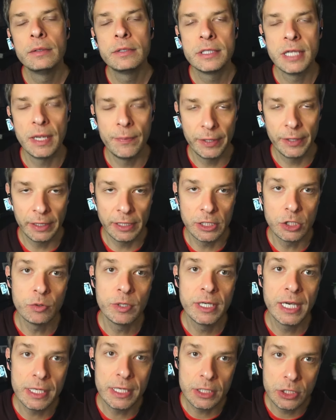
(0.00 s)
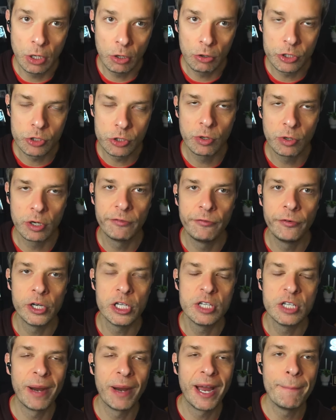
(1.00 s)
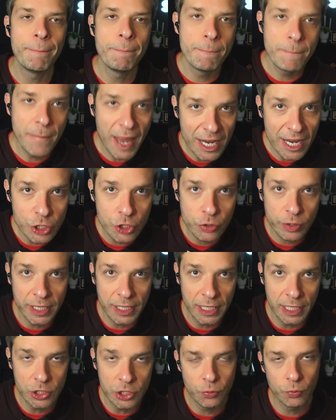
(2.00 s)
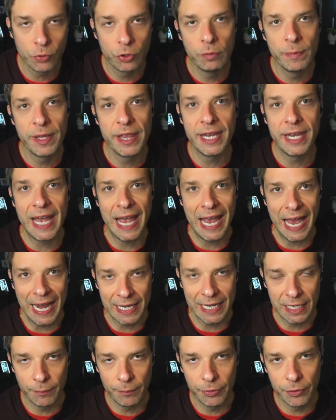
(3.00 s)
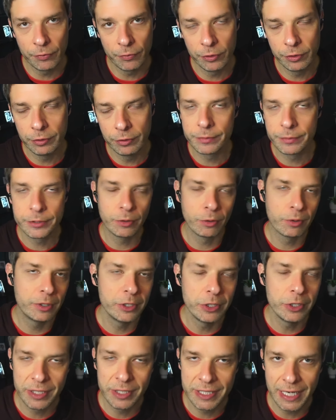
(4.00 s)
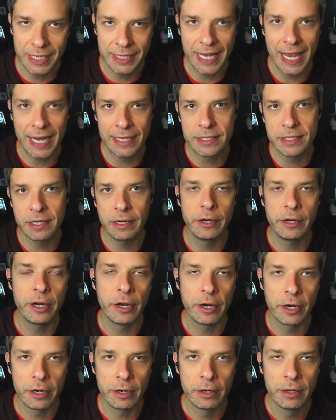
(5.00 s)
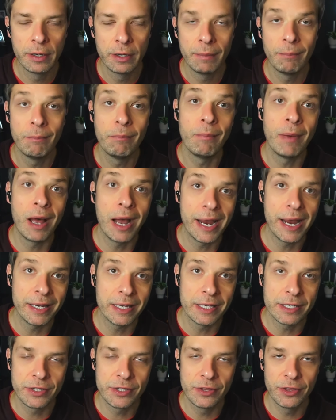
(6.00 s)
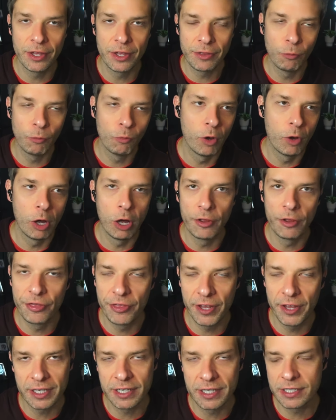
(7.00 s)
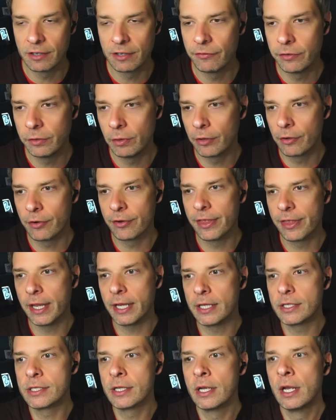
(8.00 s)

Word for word: Typically, you get total square footage by measuring each room and then adding up the rooms, or you can take the exterior minus the wall thickness and a few other things.